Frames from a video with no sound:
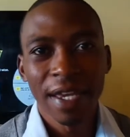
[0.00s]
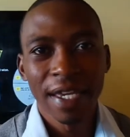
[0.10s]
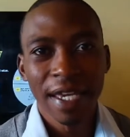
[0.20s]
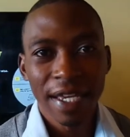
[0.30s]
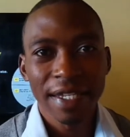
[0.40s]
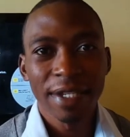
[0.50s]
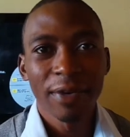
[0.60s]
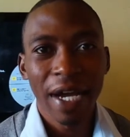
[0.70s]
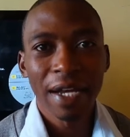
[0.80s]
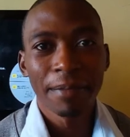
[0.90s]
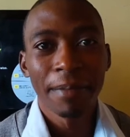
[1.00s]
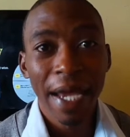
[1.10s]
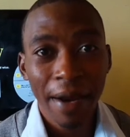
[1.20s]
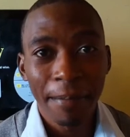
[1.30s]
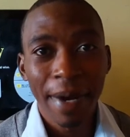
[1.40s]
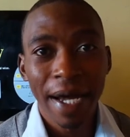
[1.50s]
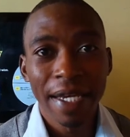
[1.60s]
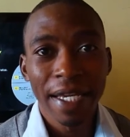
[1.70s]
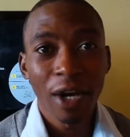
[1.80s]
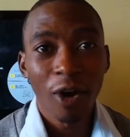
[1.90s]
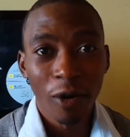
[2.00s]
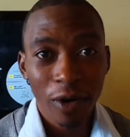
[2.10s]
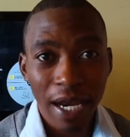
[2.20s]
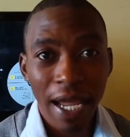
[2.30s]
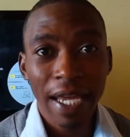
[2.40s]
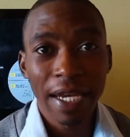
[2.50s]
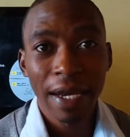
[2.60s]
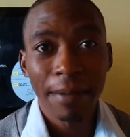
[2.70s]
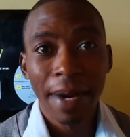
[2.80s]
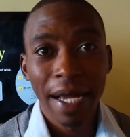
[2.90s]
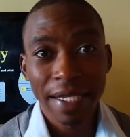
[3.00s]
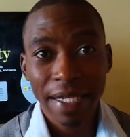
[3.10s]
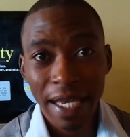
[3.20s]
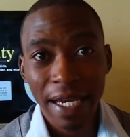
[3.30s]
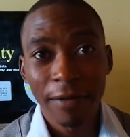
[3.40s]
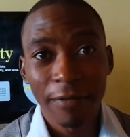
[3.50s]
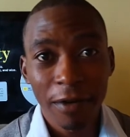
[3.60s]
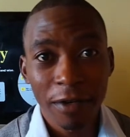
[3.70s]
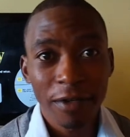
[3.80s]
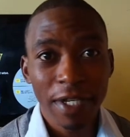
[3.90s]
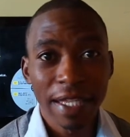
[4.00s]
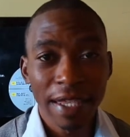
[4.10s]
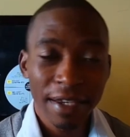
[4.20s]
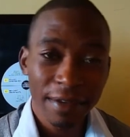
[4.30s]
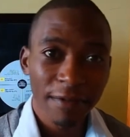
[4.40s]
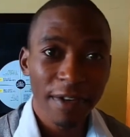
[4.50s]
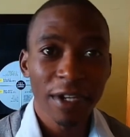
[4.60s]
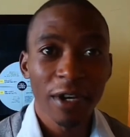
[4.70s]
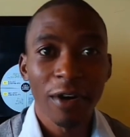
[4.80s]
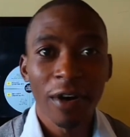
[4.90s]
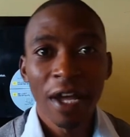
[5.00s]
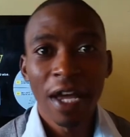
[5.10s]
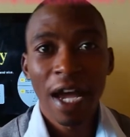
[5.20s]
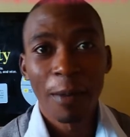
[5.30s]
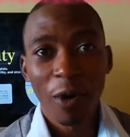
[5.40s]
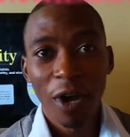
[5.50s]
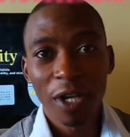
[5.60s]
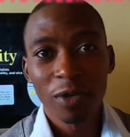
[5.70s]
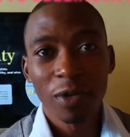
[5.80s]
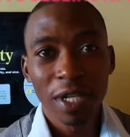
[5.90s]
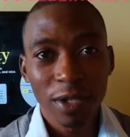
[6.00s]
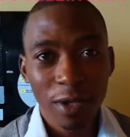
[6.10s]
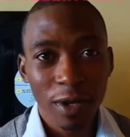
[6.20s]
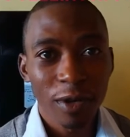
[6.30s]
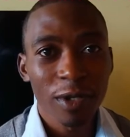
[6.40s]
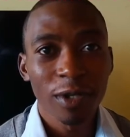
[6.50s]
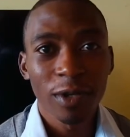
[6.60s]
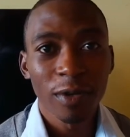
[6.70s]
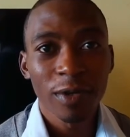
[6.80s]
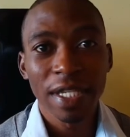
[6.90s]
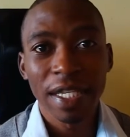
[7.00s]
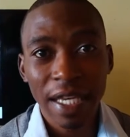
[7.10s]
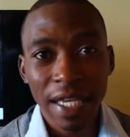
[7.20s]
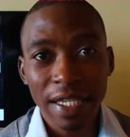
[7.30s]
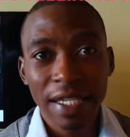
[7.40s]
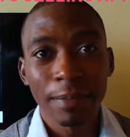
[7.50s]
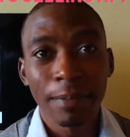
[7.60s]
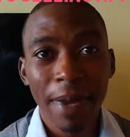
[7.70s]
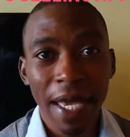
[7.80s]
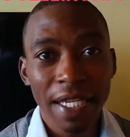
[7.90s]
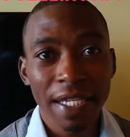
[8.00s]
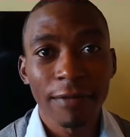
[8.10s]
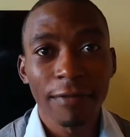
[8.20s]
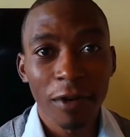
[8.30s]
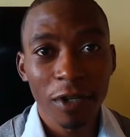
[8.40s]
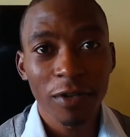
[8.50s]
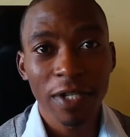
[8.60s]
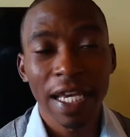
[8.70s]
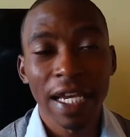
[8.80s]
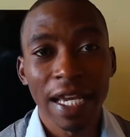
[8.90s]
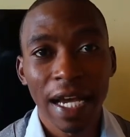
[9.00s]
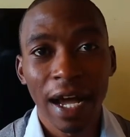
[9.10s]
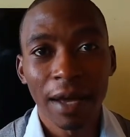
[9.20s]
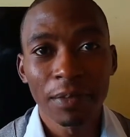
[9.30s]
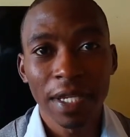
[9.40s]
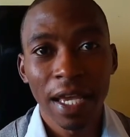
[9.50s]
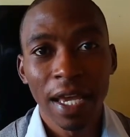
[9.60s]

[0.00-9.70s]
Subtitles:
Yes, you can make money online by selling photos. In this video, I'm going to disclose to you 6 best photo selling apps.